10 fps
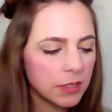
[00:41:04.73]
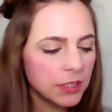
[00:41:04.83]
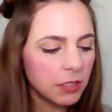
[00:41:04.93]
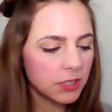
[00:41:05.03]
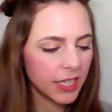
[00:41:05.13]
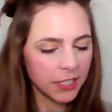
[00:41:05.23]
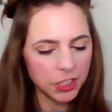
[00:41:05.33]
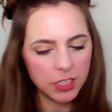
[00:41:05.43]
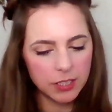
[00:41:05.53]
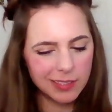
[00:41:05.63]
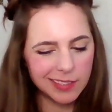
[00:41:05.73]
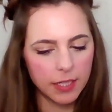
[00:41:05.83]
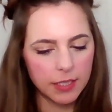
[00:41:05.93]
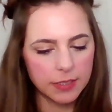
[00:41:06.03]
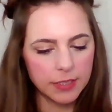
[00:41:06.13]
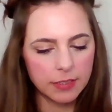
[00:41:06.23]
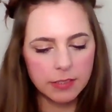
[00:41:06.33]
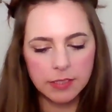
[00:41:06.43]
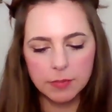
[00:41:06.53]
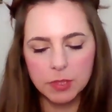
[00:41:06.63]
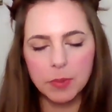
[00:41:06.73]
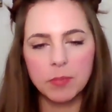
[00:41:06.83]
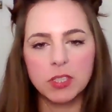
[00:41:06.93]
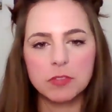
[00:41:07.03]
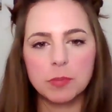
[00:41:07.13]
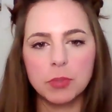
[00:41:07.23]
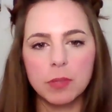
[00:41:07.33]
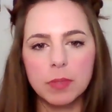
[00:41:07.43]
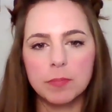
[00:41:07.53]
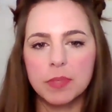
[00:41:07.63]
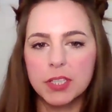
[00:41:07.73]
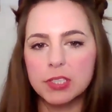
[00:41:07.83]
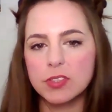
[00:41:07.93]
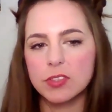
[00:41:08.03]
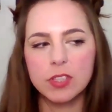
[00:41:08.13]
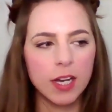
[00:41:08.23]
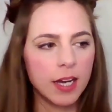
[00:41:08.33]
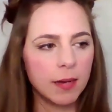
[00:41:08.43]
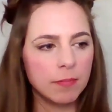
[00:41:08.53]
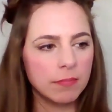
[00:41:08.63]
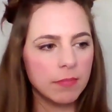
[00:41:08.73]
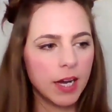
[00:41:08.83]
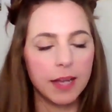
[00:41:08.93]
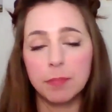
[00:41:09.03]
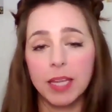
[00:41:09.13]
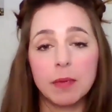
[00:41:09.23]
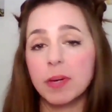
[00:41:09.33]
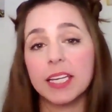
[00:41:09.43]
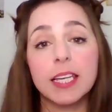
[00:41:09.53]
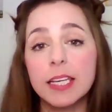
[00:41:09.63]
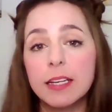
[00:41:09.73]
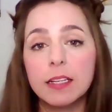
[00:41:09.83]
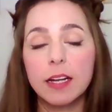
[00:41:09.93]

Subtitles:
Notation doesn't seem to be much of a problem because I play by ear,